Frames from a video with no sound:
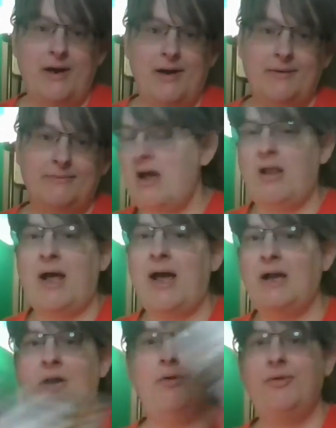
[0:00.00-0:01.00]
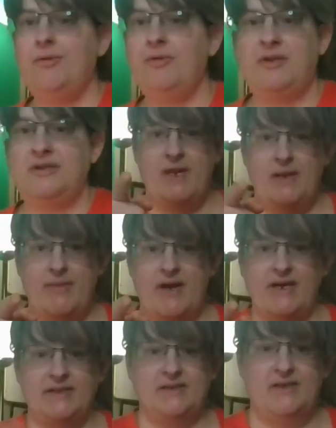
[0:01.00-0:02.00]
are. Hell, I go through this.
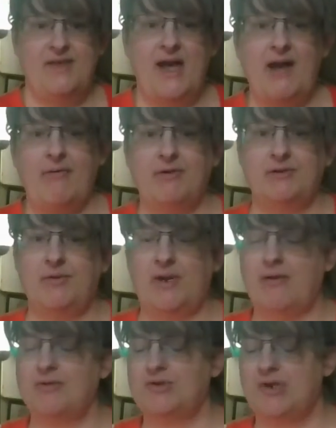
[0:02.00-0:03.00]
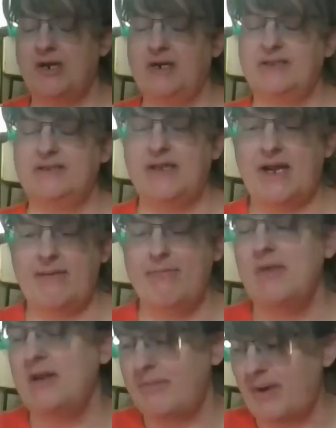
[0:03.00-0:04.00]
Minimize. That was what I was trying to say.
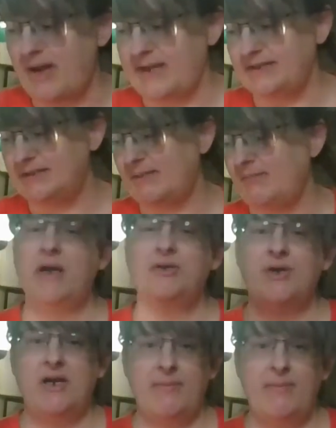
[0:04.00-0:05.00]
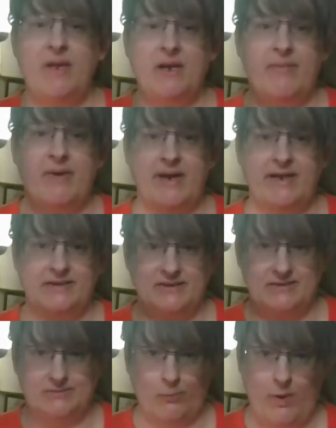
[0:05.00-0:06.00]
Minimize. I'm not trying to
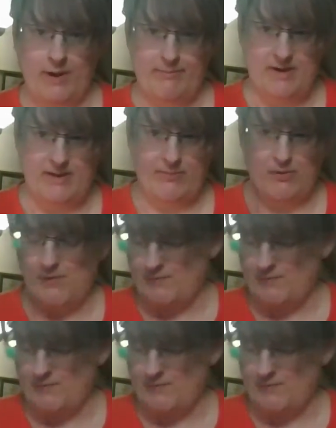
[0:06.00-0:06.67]
minimize white people